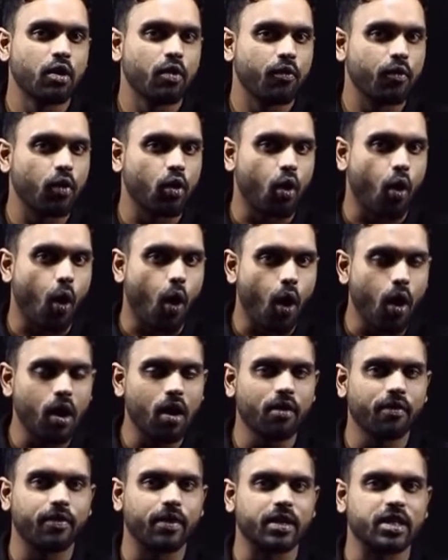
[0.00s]
for all
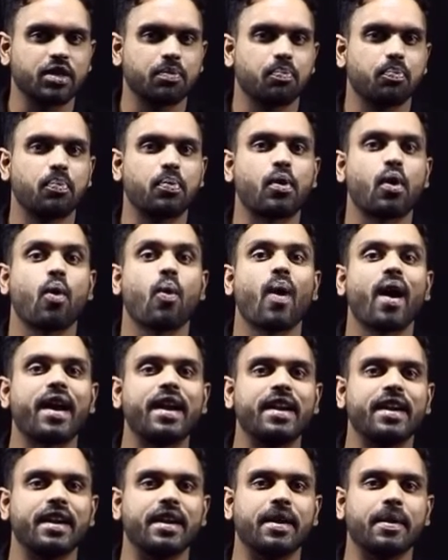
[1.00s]
of us
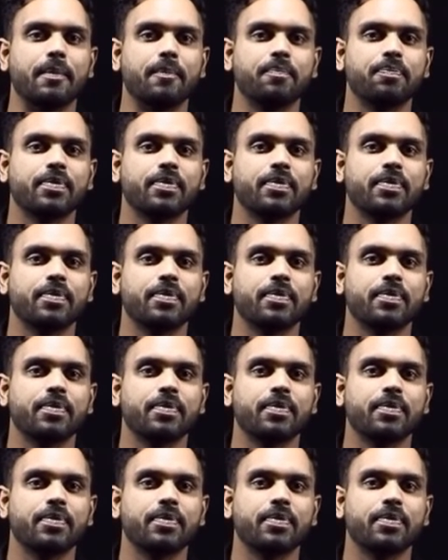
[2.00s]
provided